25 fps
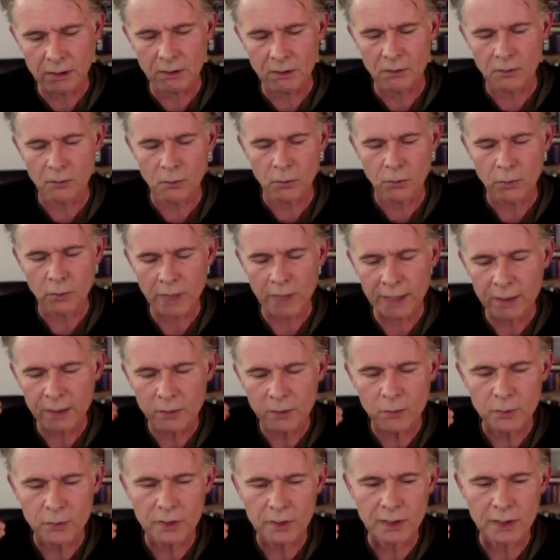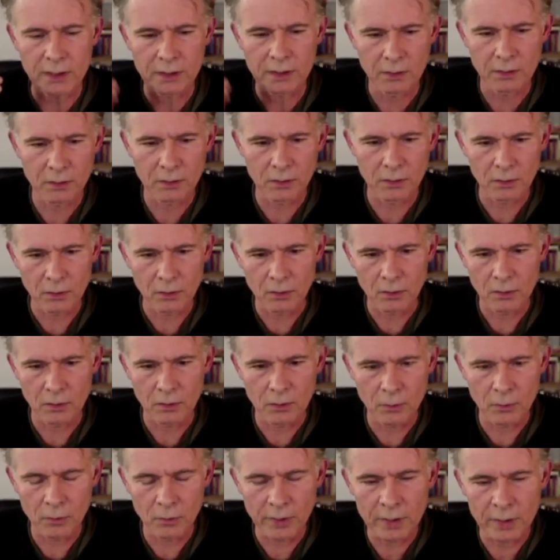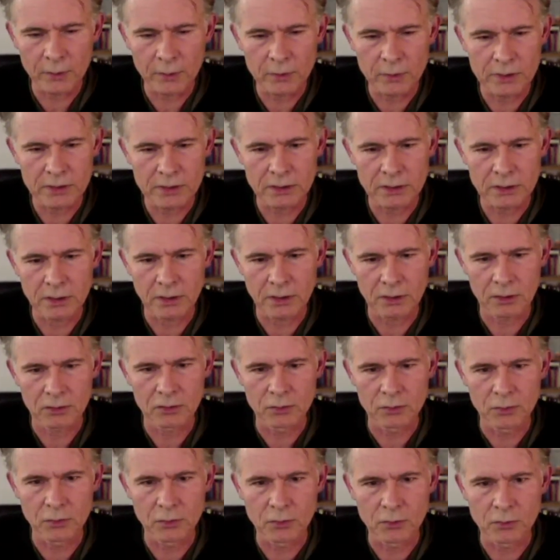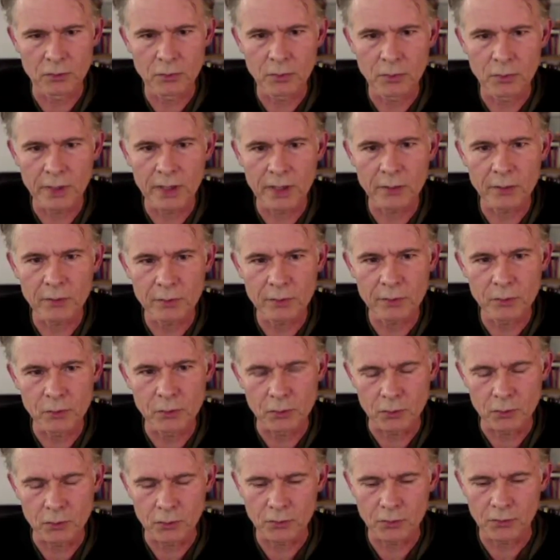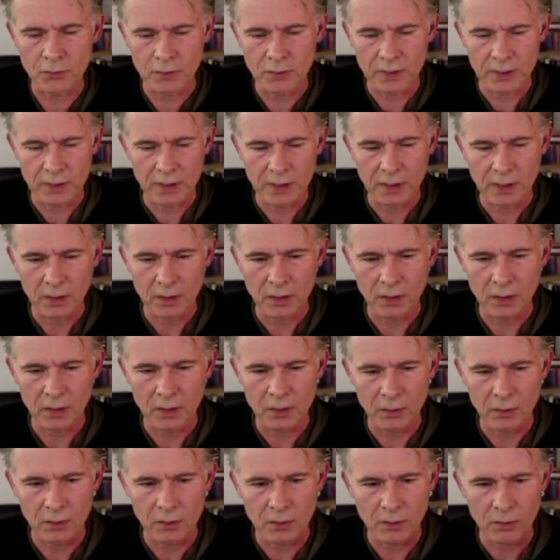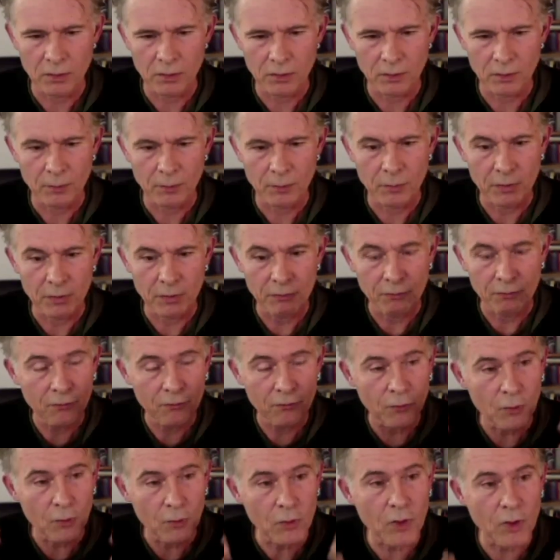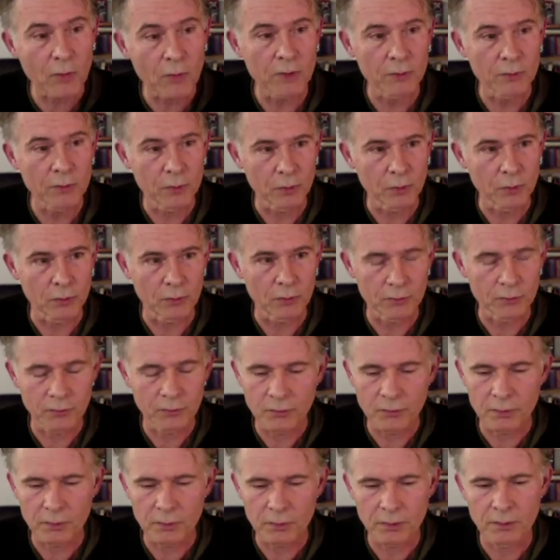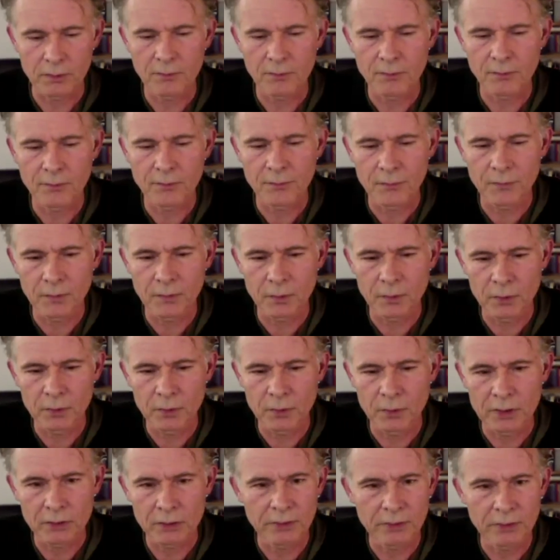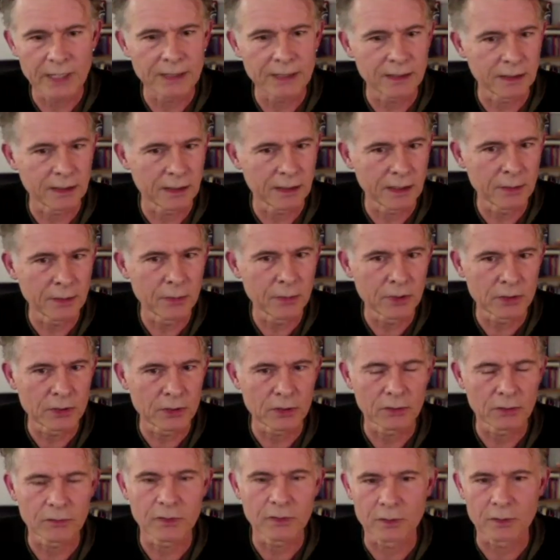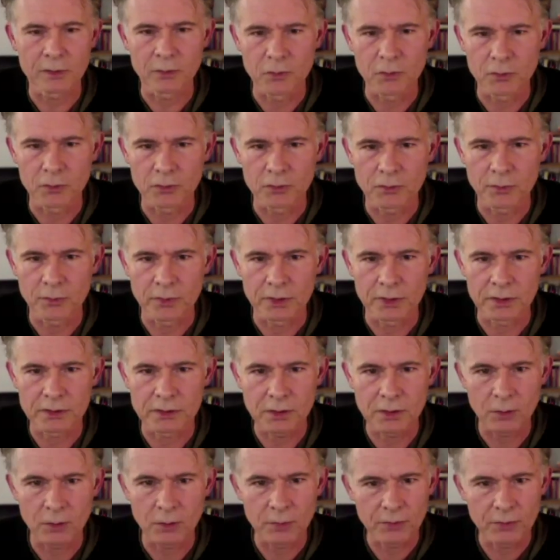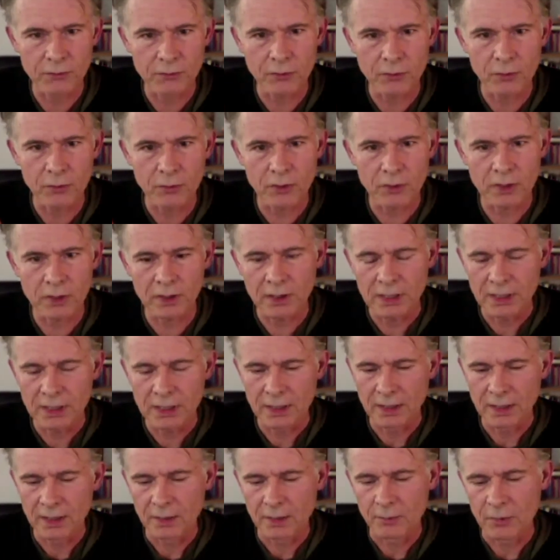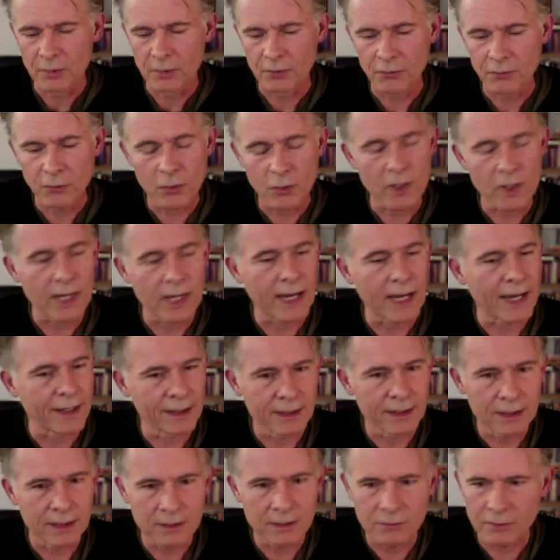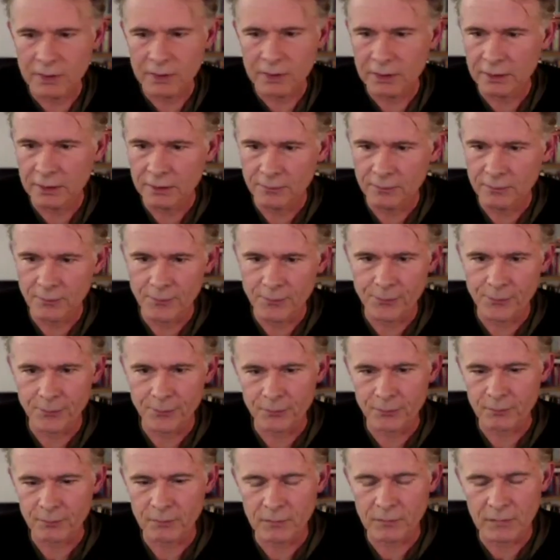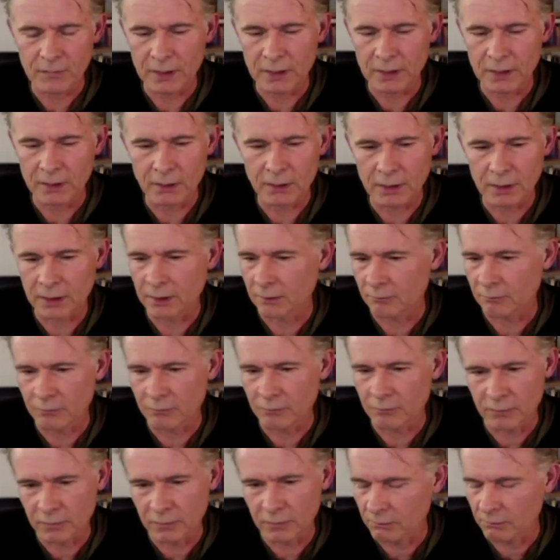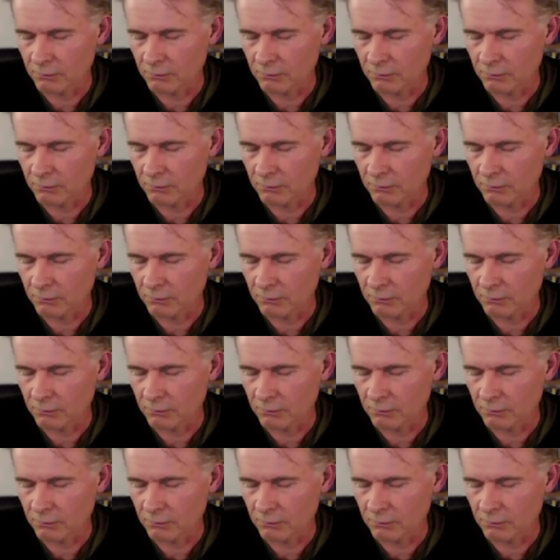when we start to move, when we move, before we move, we create an image of that movement. So before I even, and